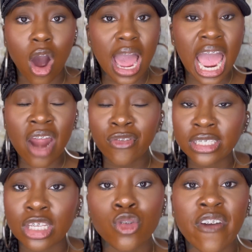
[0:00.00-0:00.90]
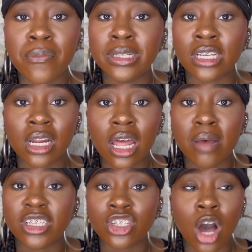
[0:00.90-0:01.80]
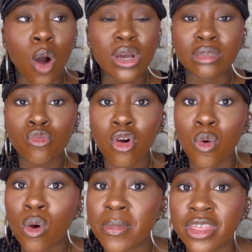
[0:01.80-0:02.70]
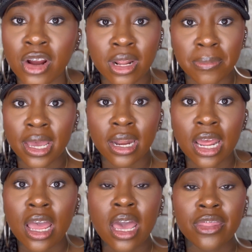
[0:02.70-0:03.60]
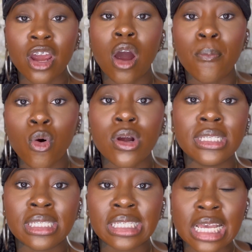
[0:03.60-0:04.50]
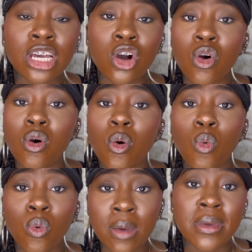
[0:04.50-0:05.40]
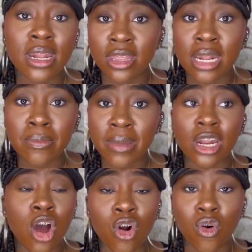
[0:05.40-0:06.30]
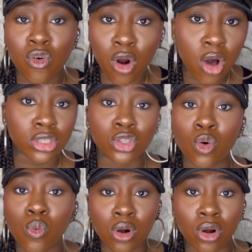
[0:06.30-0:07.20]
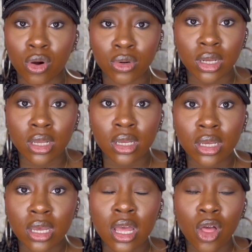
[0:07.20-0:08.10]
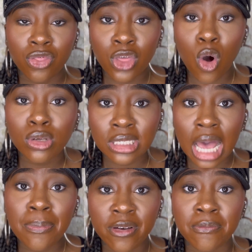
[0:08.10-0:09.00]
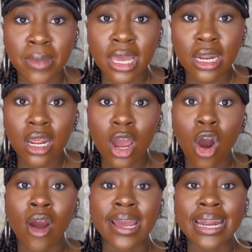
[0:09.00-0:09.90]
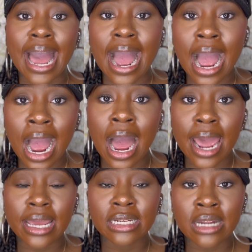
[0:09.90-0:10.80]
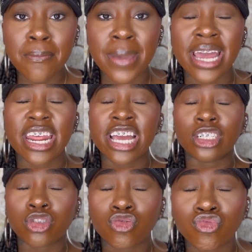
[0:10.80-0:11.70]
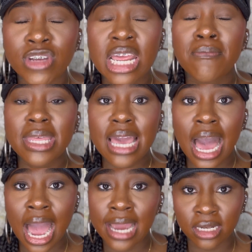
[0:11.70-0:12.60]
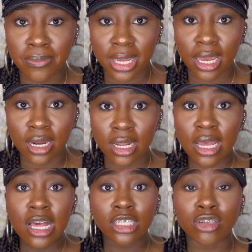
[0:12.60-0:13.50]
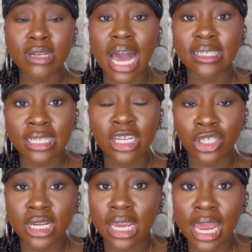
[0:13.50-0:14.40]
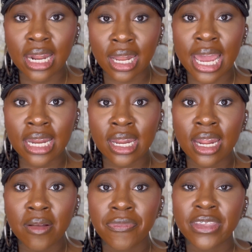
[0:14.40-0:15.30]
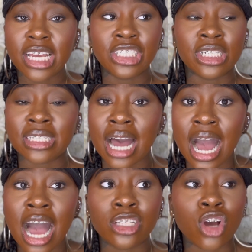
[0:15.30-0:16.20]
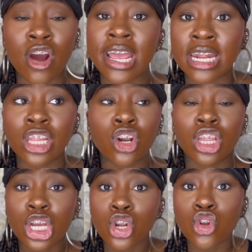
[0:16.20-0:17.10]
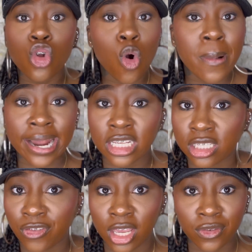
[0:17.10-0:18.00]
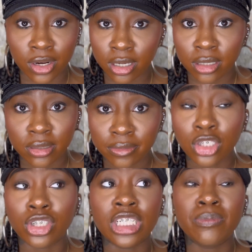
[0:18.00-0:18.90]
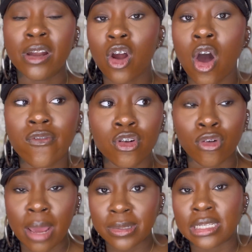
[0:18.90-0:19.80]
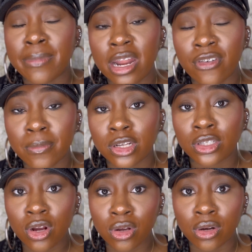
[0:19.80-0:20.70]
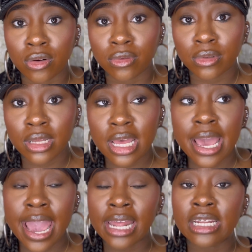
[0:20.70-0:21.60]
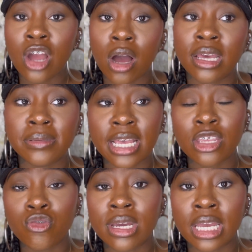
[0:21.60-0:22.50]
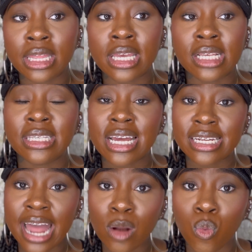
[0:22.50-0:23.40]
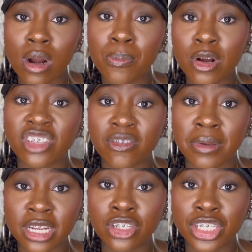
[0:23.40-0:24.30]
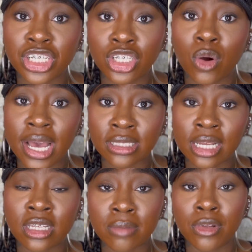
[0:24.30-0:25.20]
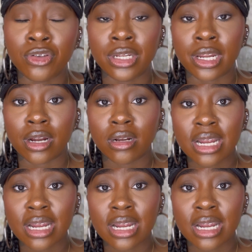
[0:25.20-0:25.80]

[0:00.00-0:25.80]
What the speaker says: Every you ever been to clubs, it's always more women there than men. There are more single women than men across the world. Those type of men are in high demand, extremely high demand. So not saying she can't land it, it's just the odds are in literally nobody's favor. So she's better off grabbing somebody from her circle. And y'all keep saying you can get this. Not one person from Kendra G's show has landed a millionaire.